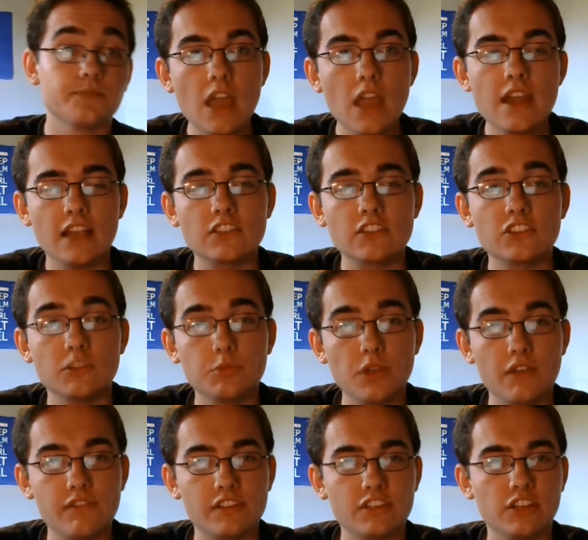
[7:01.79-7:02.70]
Next up, we
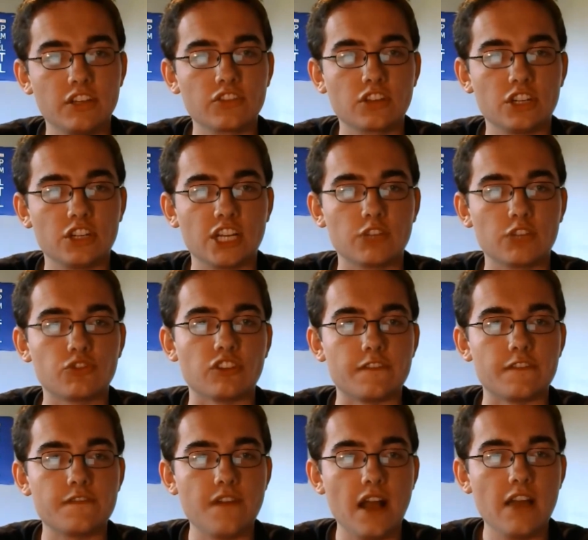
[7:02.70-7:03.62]
have the Tuskar Jouster,
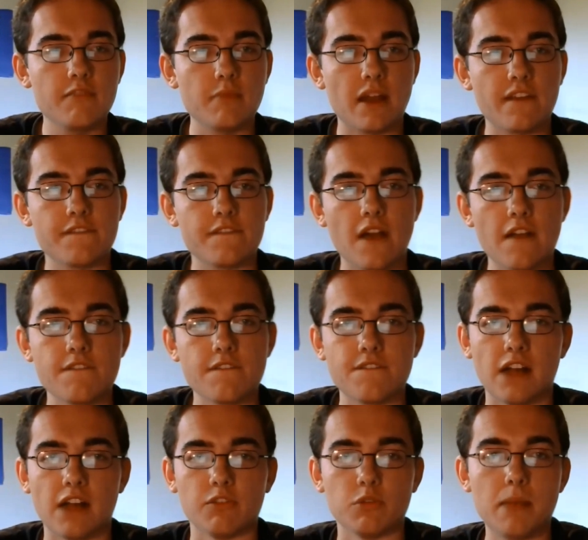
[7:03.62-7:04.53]
5 mana
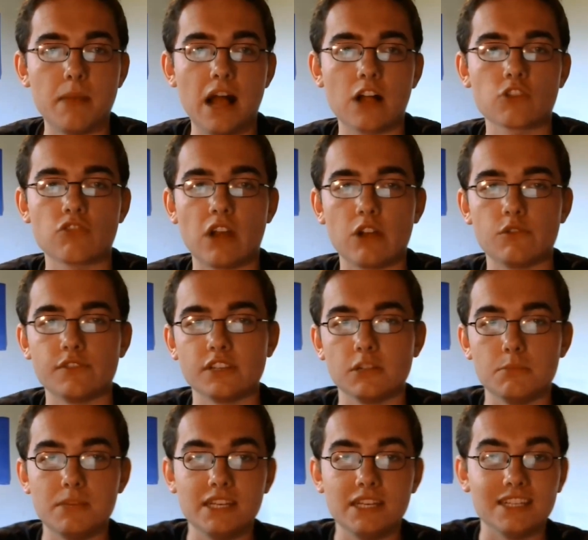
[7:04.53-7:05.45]
5/5 with a battle cry, reveal
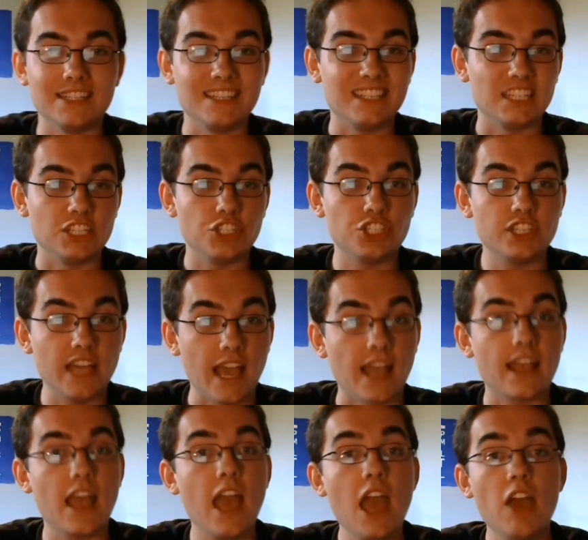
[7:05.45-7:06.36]
a minion in each
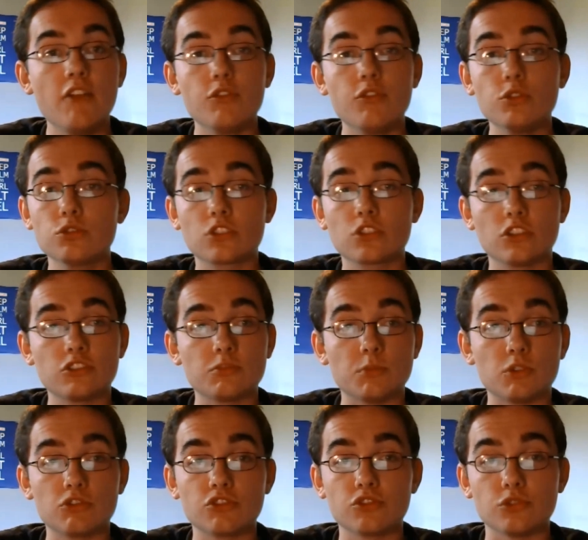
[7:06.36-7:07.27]
deck. If yours costs
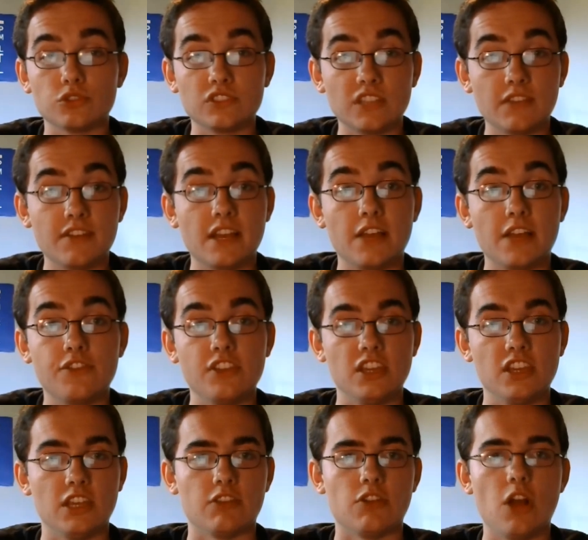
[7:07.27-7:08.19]
more, restore 7 health to your
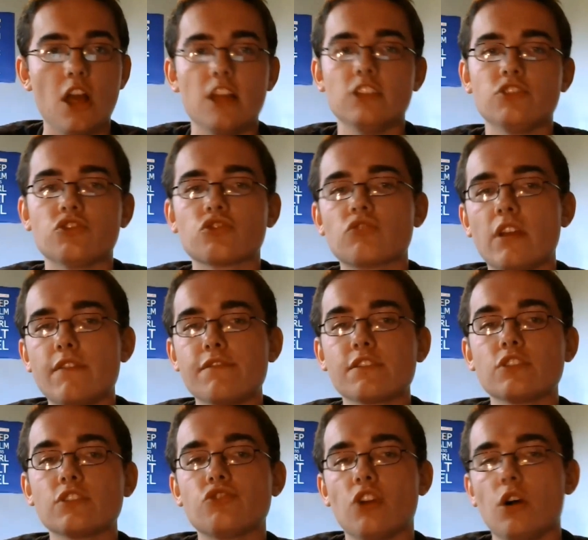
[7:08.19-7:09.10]
hero. This is great for
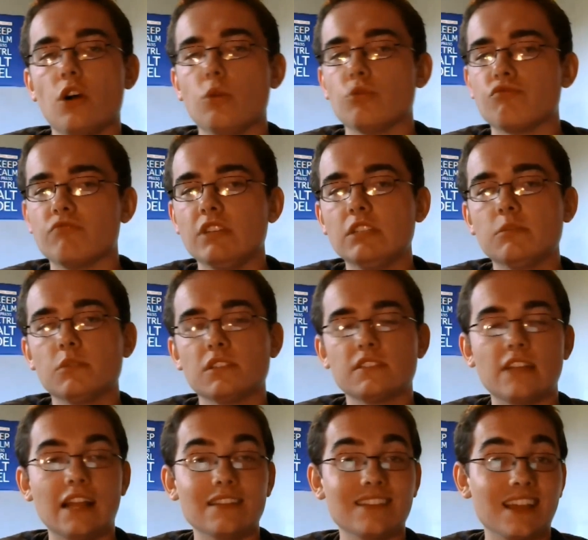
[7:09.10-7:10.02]
control with reasonable
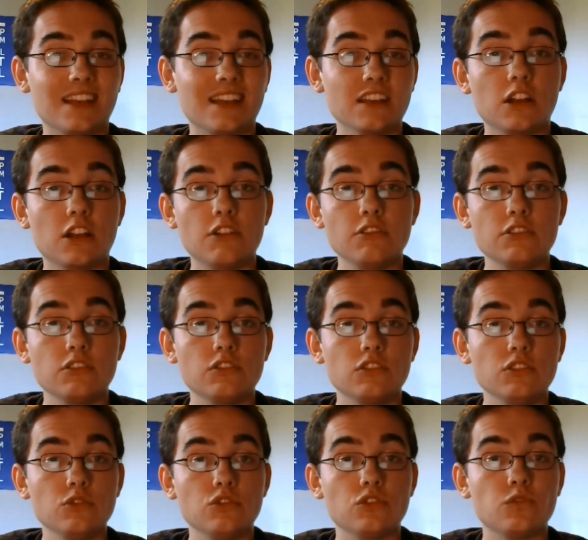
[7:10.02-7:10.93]
stats and encourages the
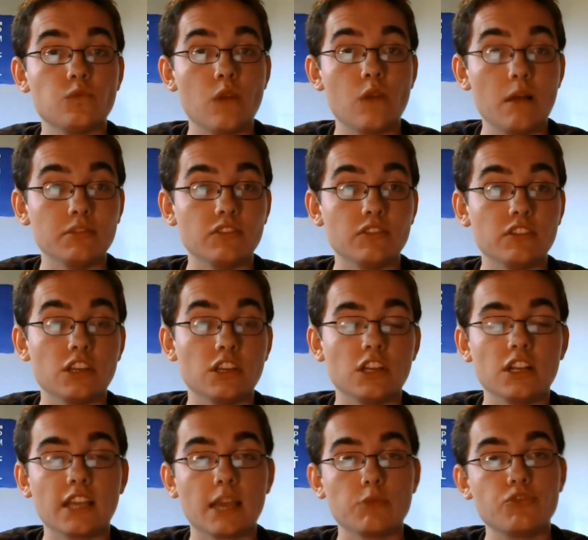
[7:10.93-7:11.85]
use of weapons in
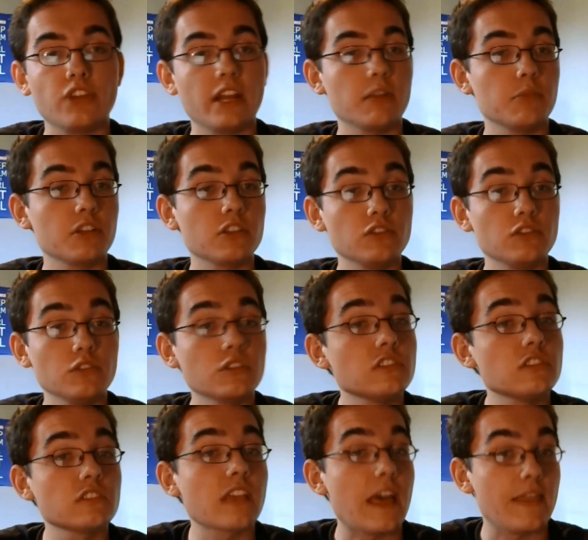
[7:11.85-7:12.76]
early game trading because you can
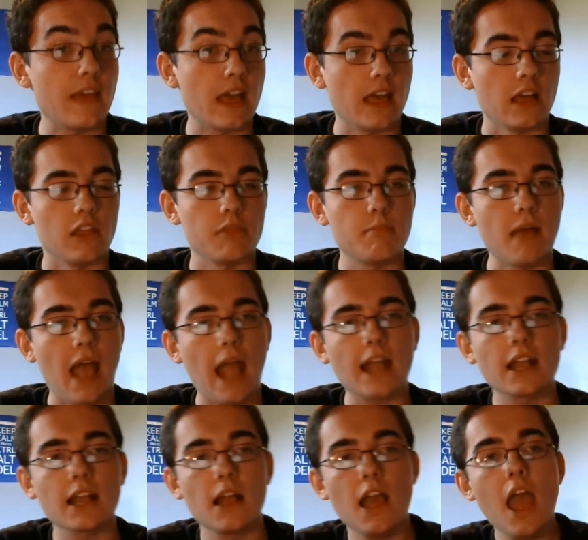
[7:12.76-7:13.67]
just get that health
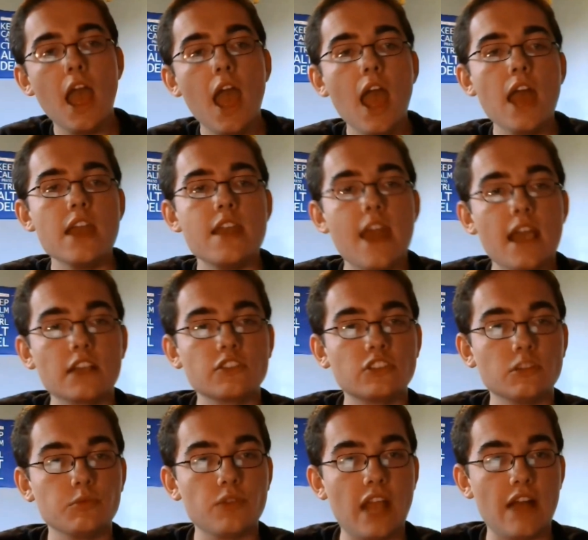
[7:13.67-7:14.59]
back. Next
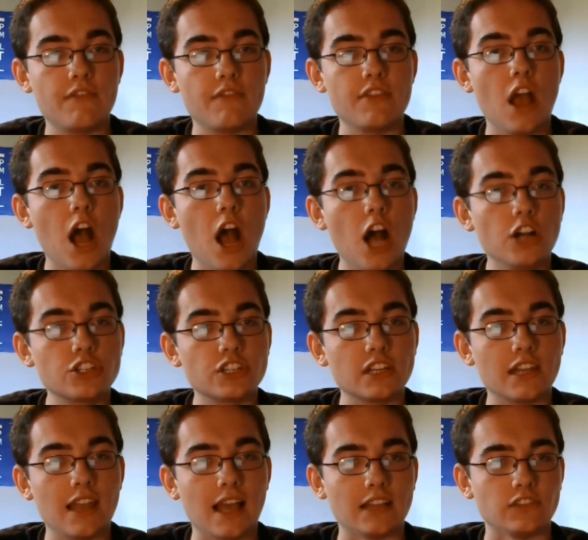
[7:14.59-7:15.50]
up, we have the
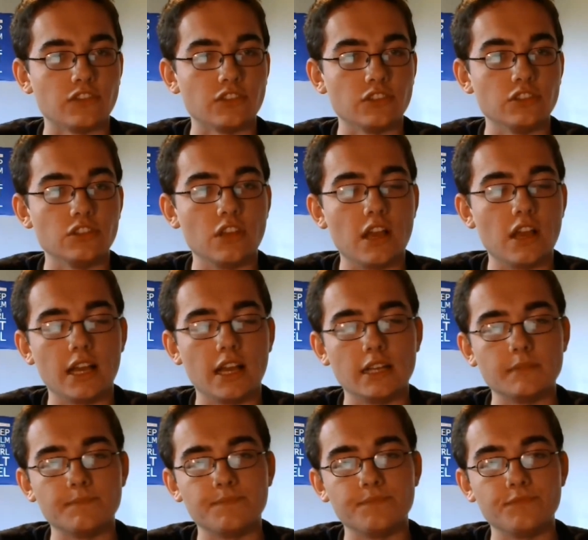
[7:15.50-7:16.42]
Argent Lance,
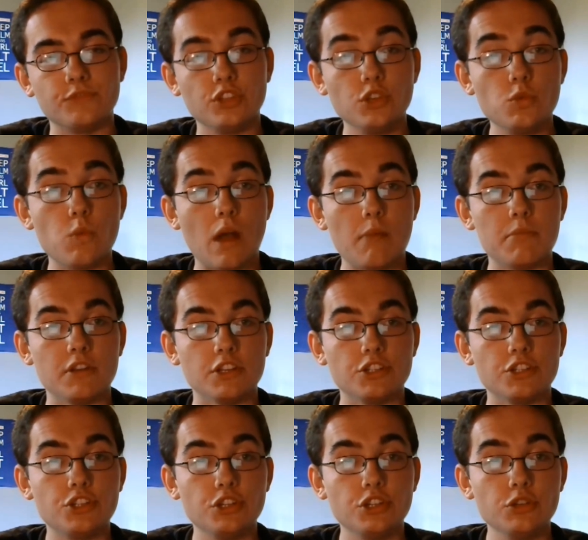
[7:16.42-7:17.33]
a new weapon, a
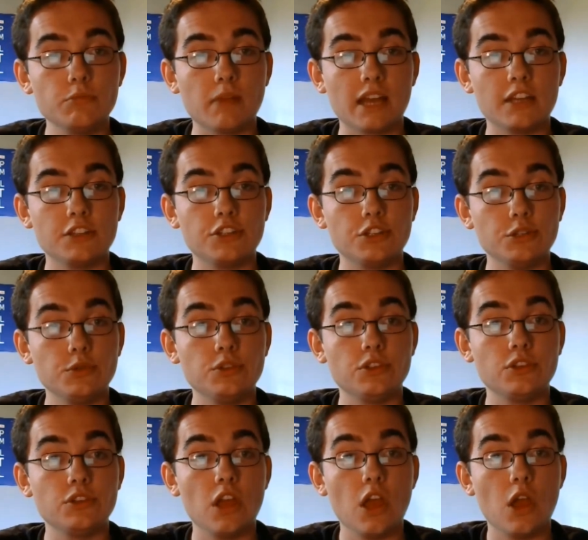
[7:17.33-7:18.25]
2 mana 2
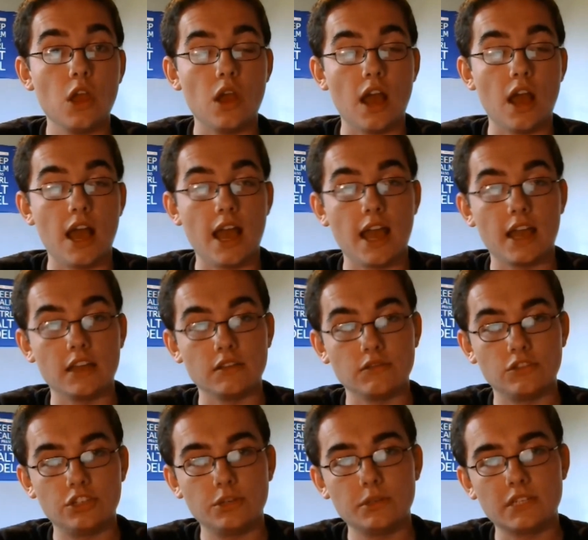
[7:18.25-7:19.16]

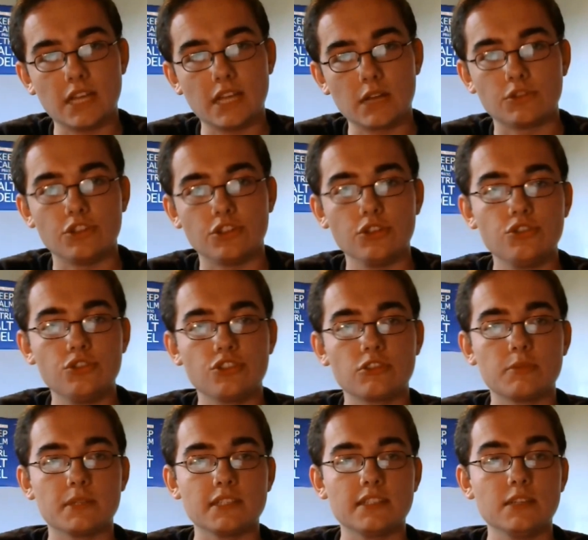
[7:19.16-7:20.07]
attack with 2
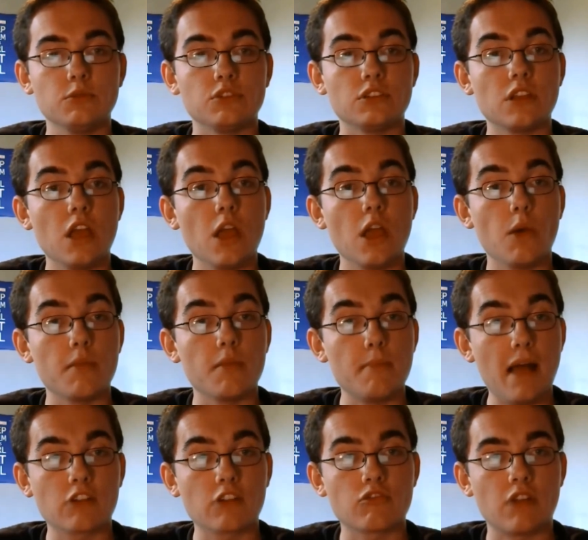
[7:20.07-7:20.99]
durability with a
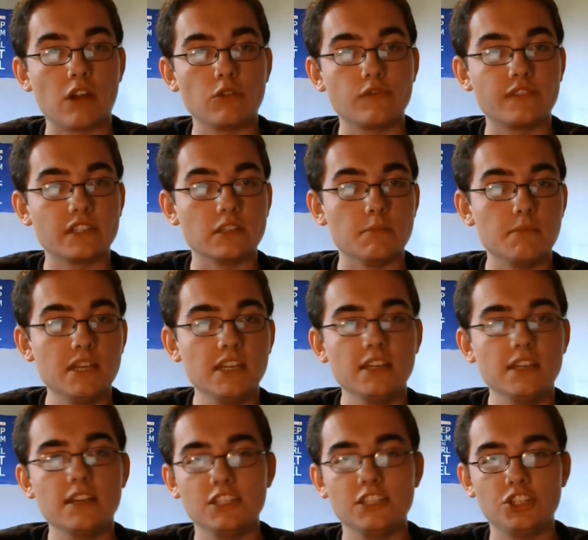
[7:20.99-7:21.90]
battle cry, reveal a
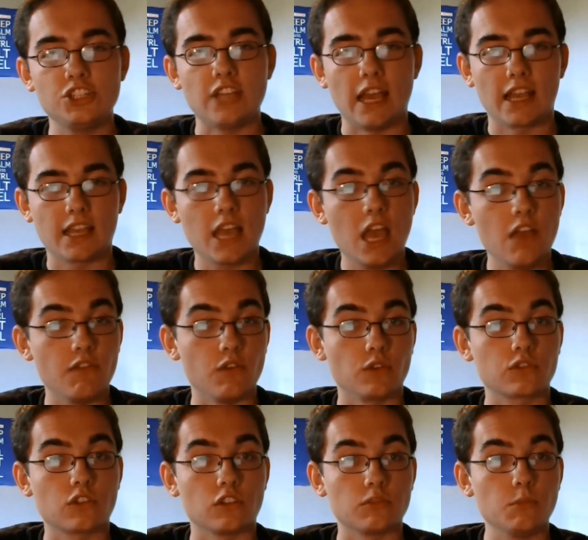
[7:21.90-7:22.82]
minion in each deck. If
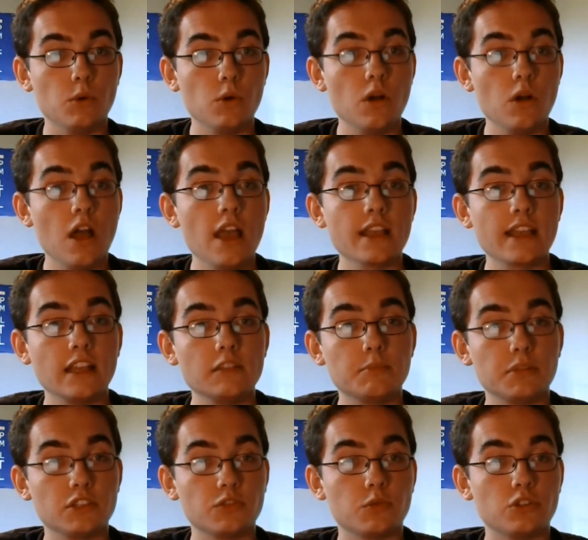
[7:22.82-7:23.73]
yours costs more, gains
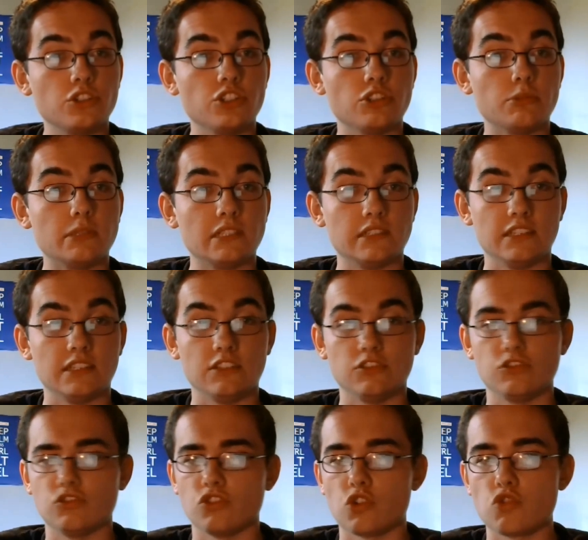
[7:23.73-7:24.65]
+1 durability.
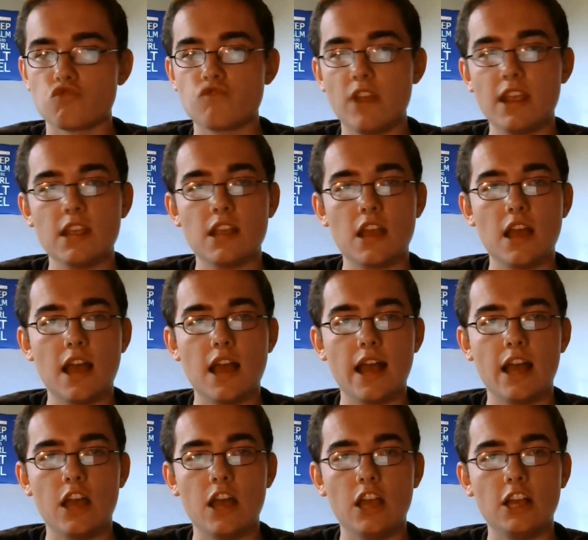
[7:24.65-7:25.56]
It's a great
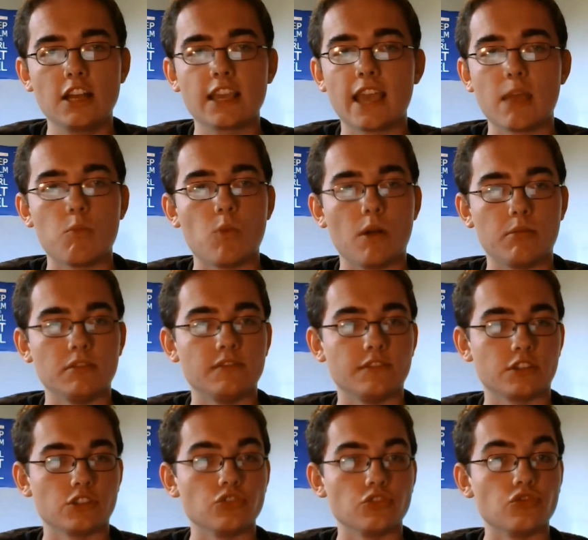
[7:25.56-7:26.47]
early game weapon
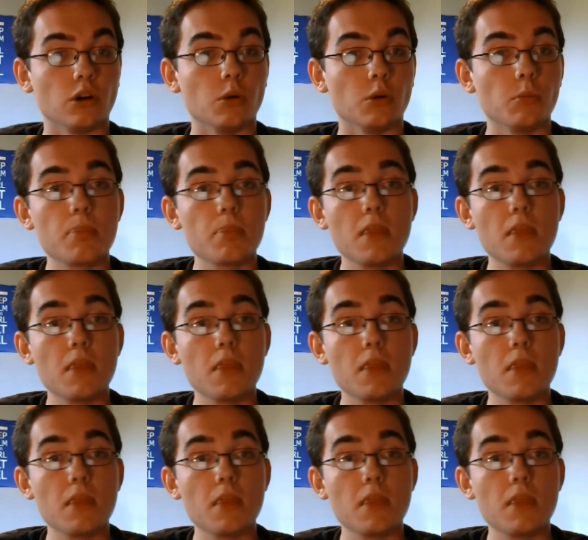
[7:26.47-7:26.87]
for control.